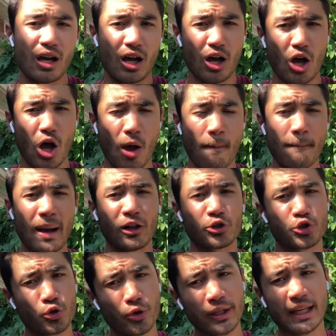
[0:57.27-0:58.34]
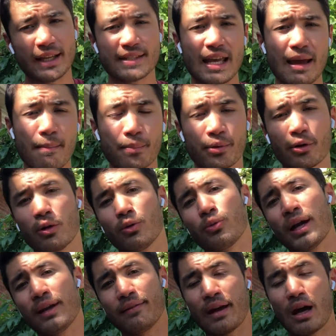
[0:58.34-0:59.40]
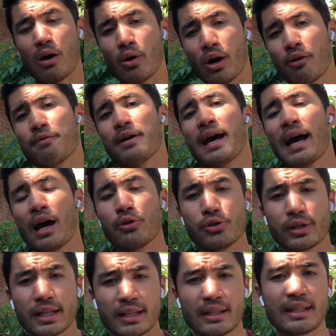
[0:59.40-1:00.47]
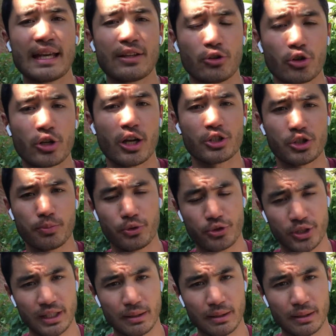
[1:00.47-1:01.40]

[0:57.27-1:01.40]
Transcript: I'll show you an example right now of how you can get your contribution